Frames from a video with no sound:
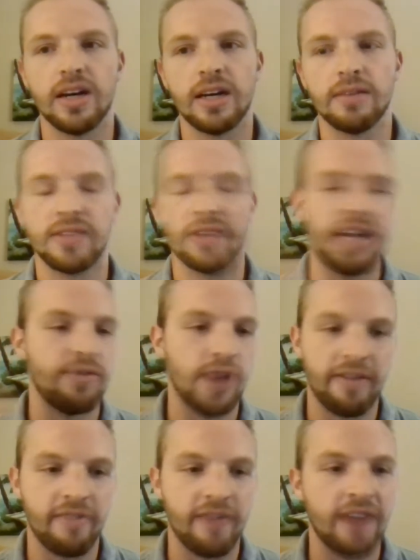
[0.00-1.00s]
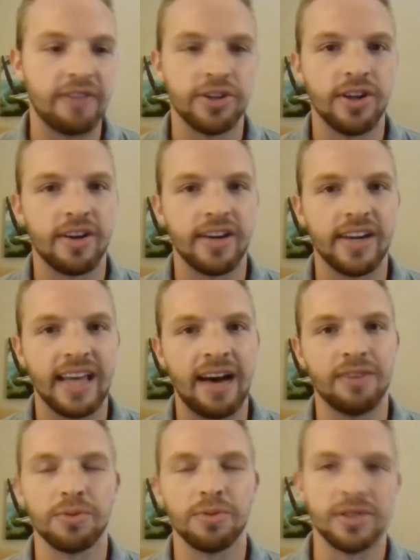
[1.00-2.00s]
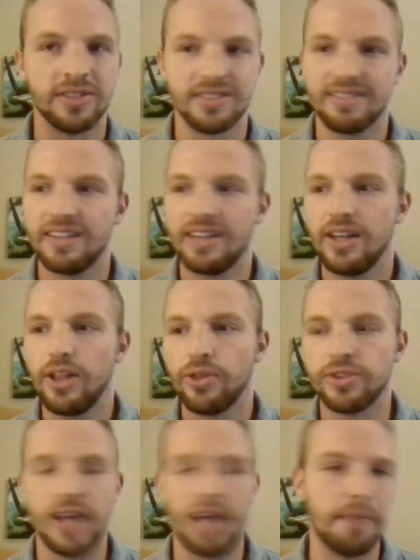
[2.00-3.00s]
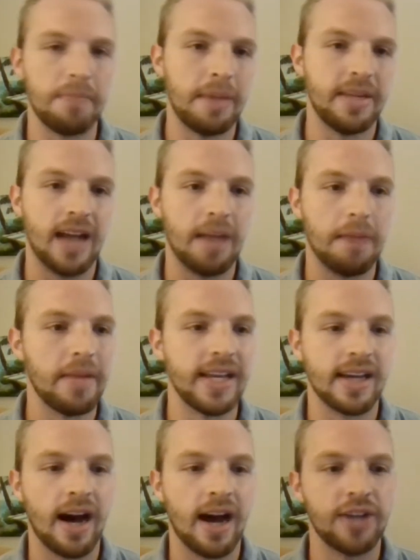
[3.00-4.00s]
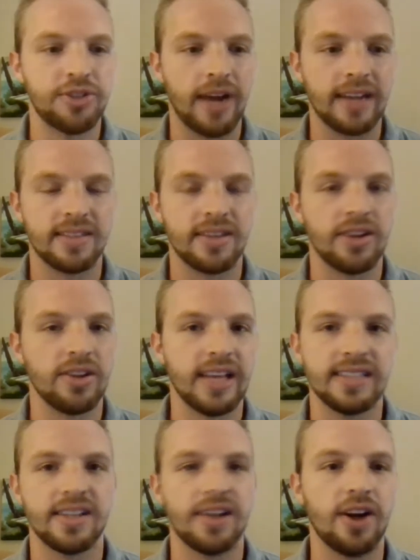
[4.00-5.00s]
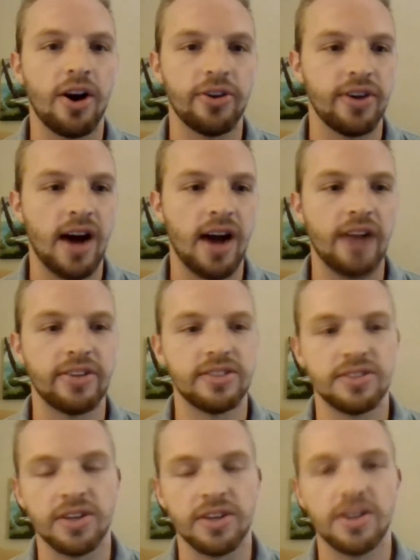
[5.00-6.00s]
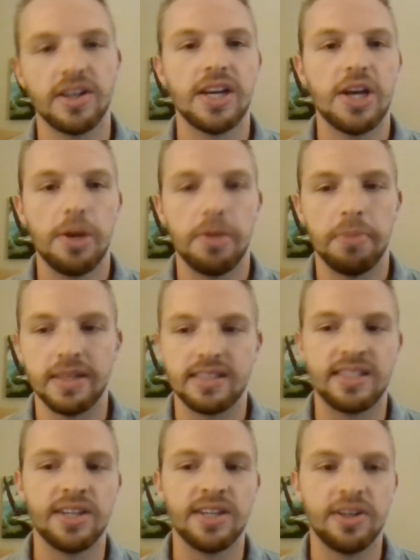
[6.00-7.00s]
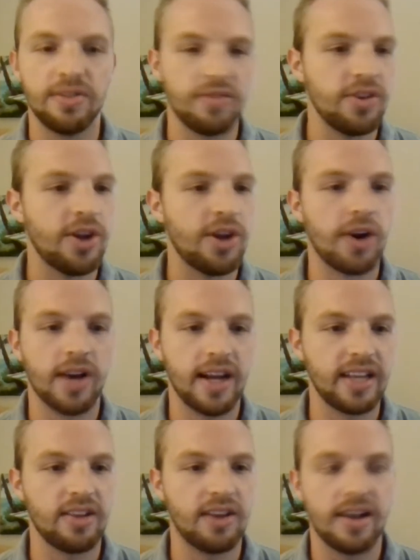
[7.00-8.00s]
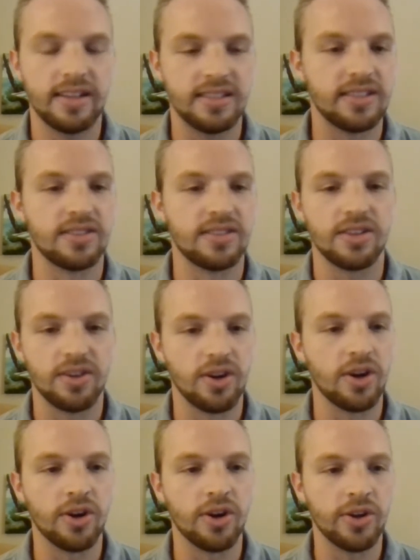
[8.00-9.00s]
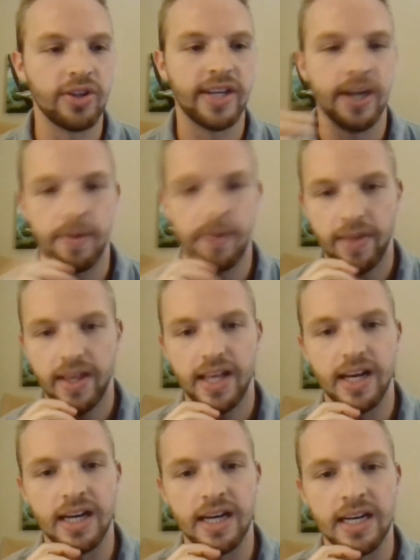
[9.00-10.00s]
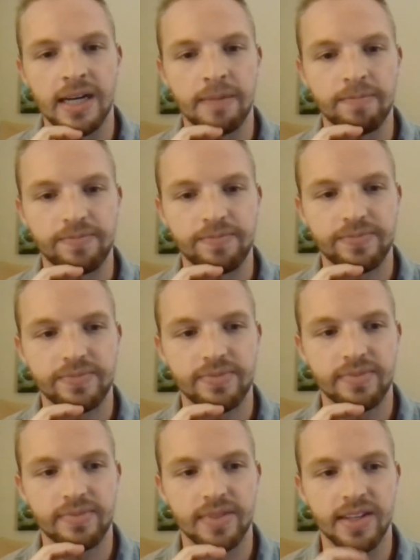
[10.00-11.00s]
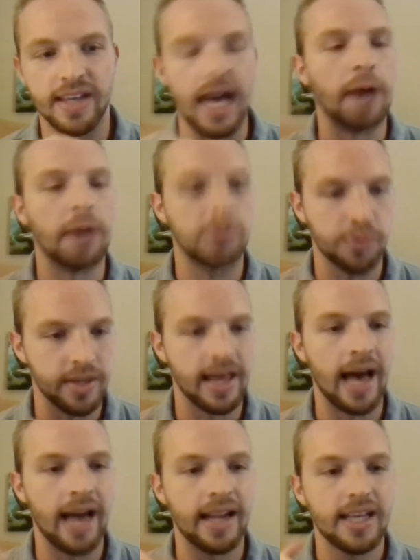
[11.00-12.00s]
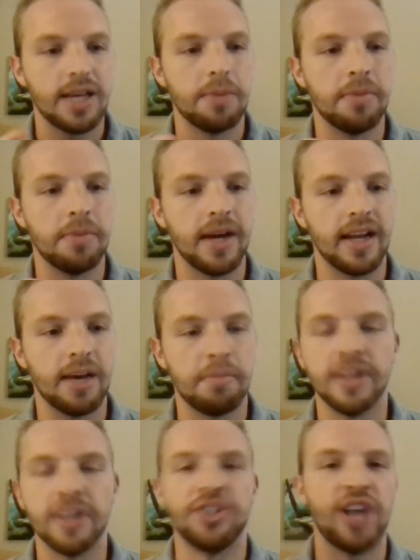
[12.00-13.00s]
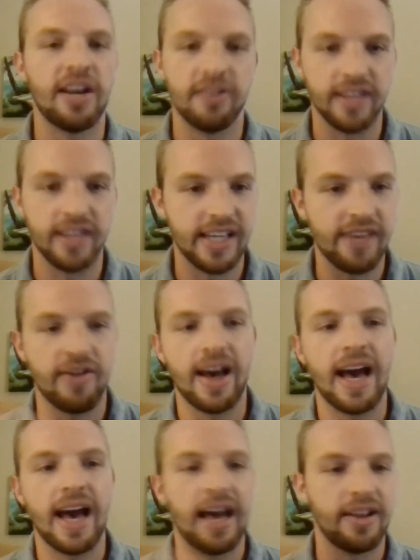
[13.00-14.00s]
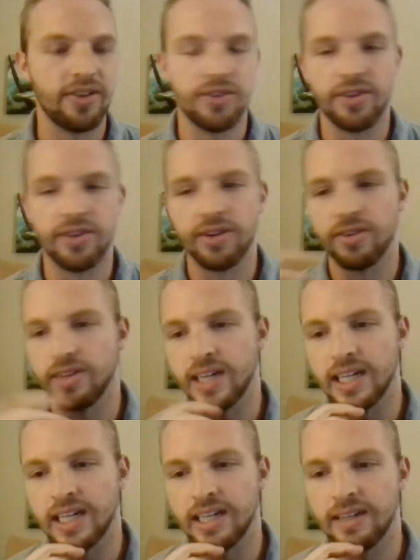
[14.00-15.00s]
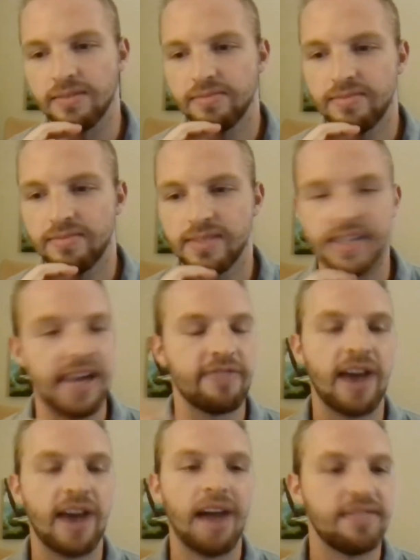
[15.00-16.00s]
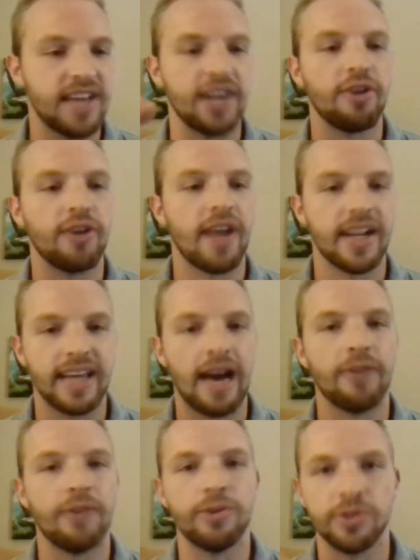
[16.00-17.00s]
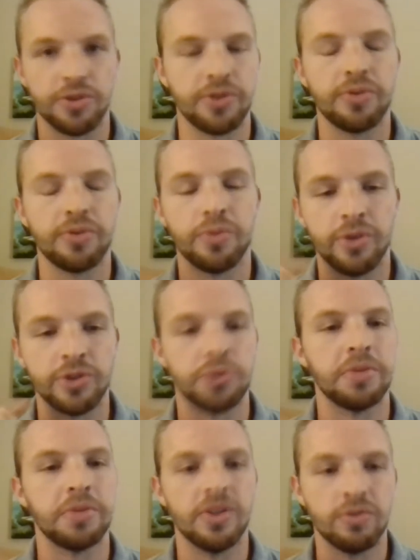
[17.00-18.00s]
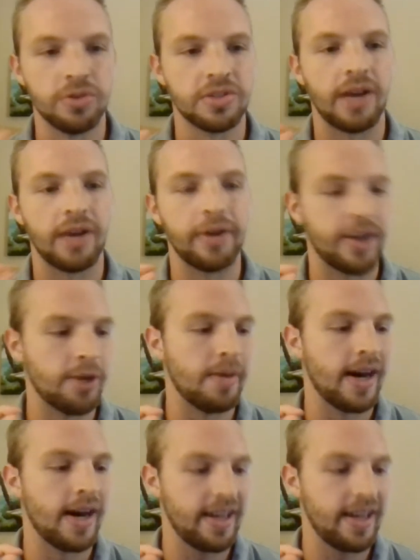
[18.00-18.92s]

say if you have a $500 account, well, there's not maybe not many contracts that are less than $100, so but still, cutting losses earlier, um, it helps with that. But generally, if I had say a 5-10 grand account, those would be the rules I would go by.